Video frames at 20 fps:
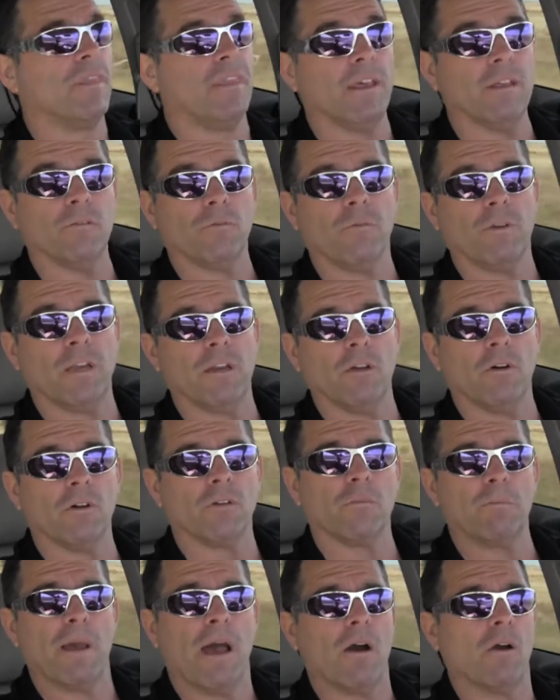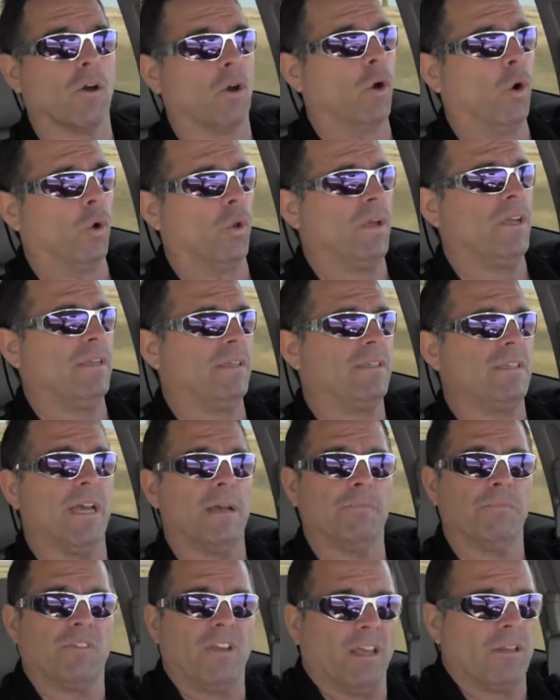This video is about coolant
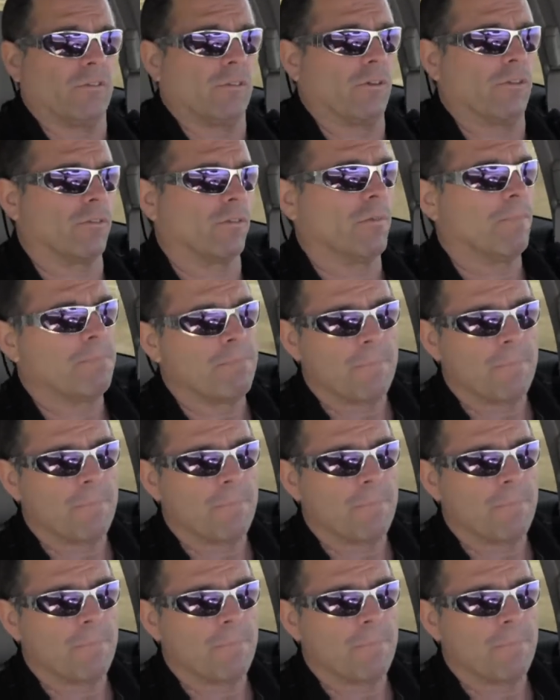temp sensors.